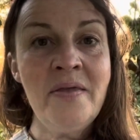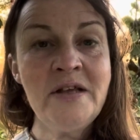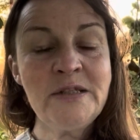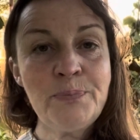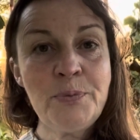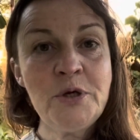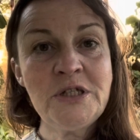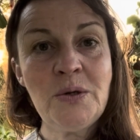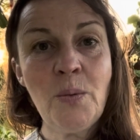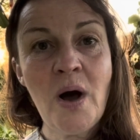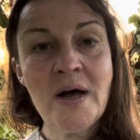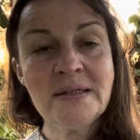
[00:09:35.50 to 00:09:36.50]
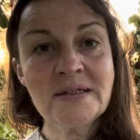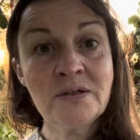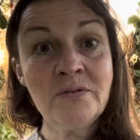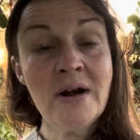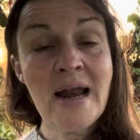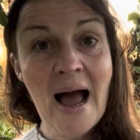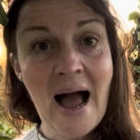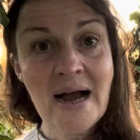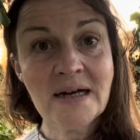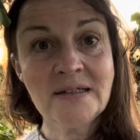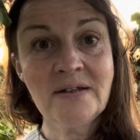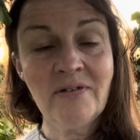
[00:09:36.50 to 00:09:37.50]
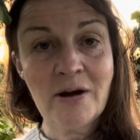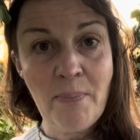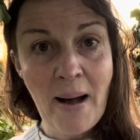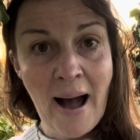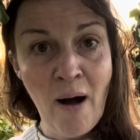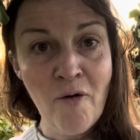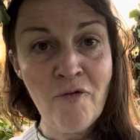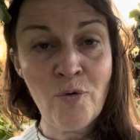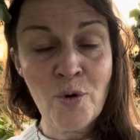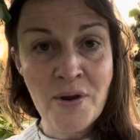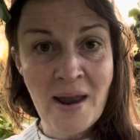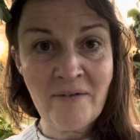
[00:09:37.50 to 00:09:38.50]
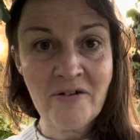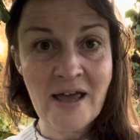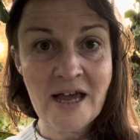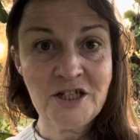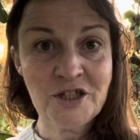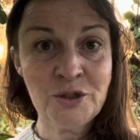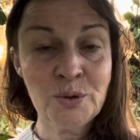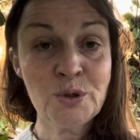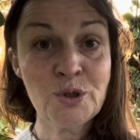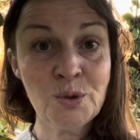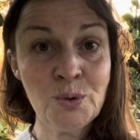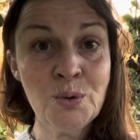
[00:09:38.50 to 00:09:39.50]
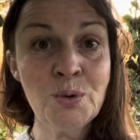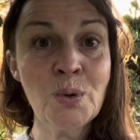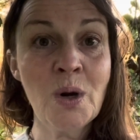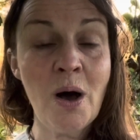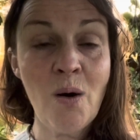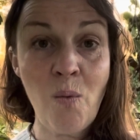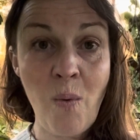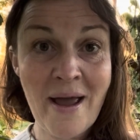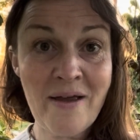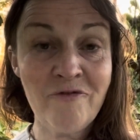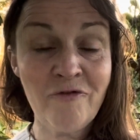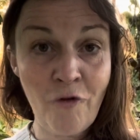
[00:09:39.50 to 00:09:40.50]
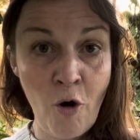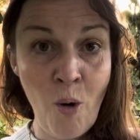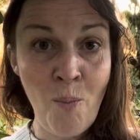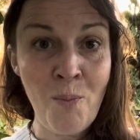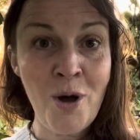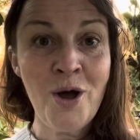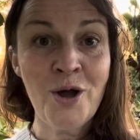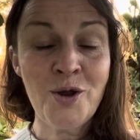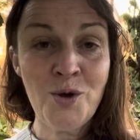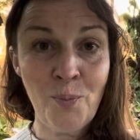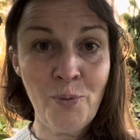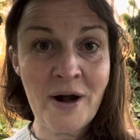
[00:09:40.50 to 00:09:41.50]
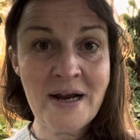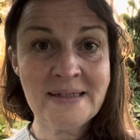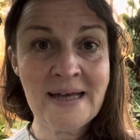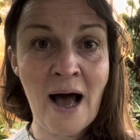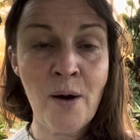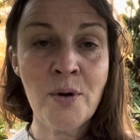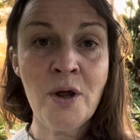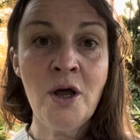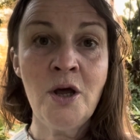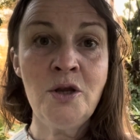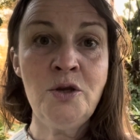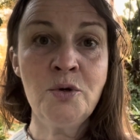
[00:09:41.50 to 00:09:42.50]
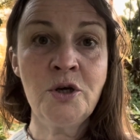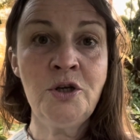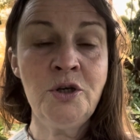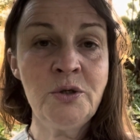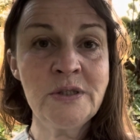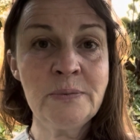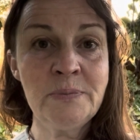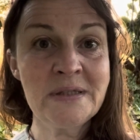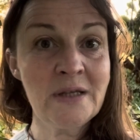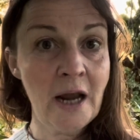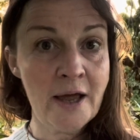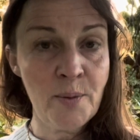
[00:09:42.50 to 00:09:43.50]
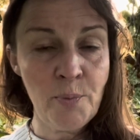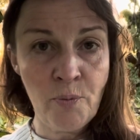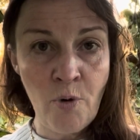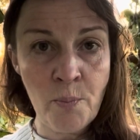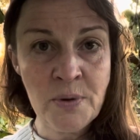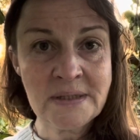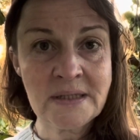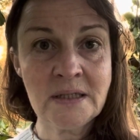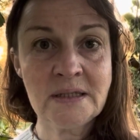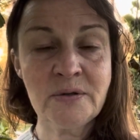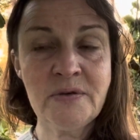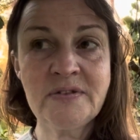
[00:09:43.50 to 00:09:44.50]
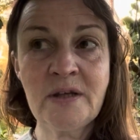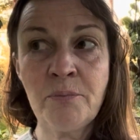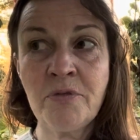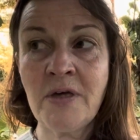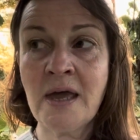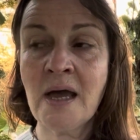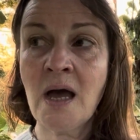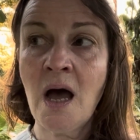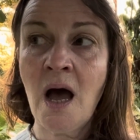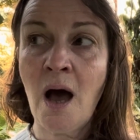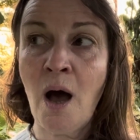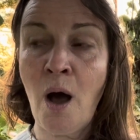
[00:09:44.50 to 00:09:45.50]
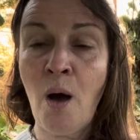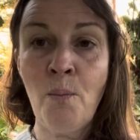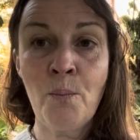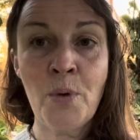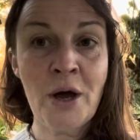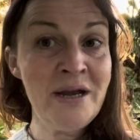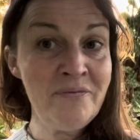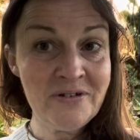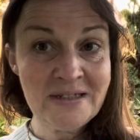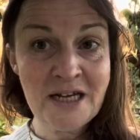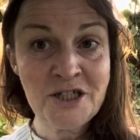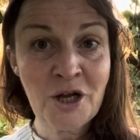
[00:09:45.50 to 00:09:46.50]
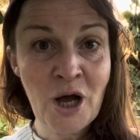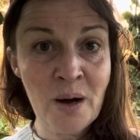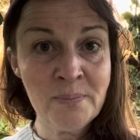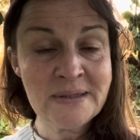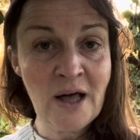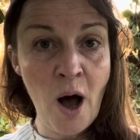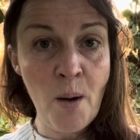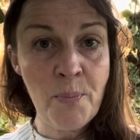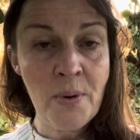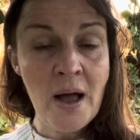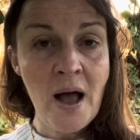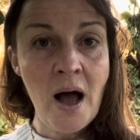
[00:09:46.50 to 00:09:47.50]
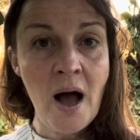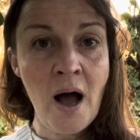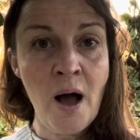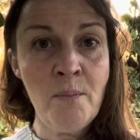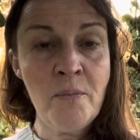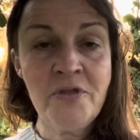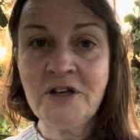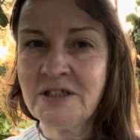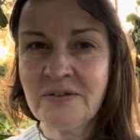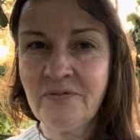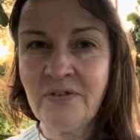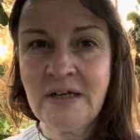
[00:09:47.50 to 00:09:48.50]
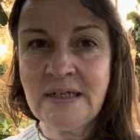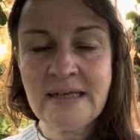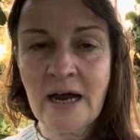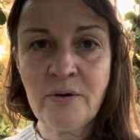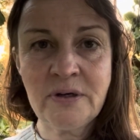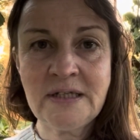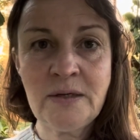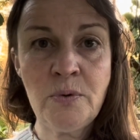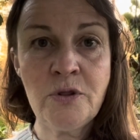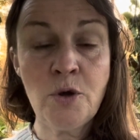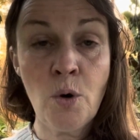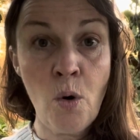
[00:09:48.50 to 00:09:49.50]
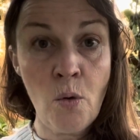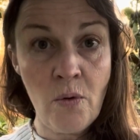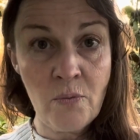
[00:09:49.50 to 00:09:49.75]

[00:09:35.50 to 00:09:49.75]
these beauty words can really act as a very powerful navigational tool away from your breakdown. You can use them as like a barometer. So if something, an invitation comes up that doesn't feel in integrity with your